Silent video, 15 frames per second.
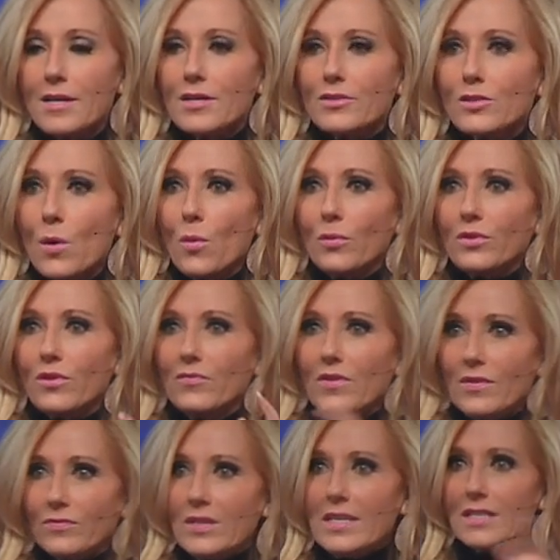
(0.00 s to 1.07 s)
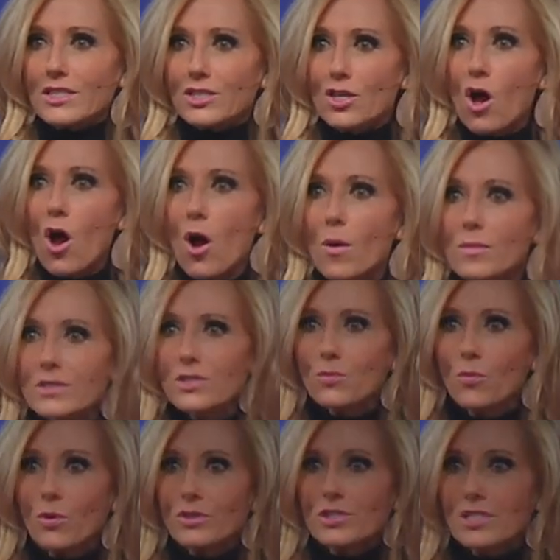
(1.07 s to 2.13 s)
So the 15 Psalms
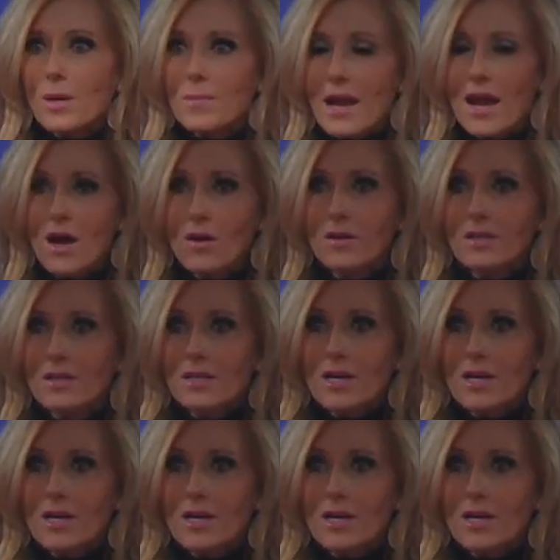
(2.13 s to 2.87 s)
were somehow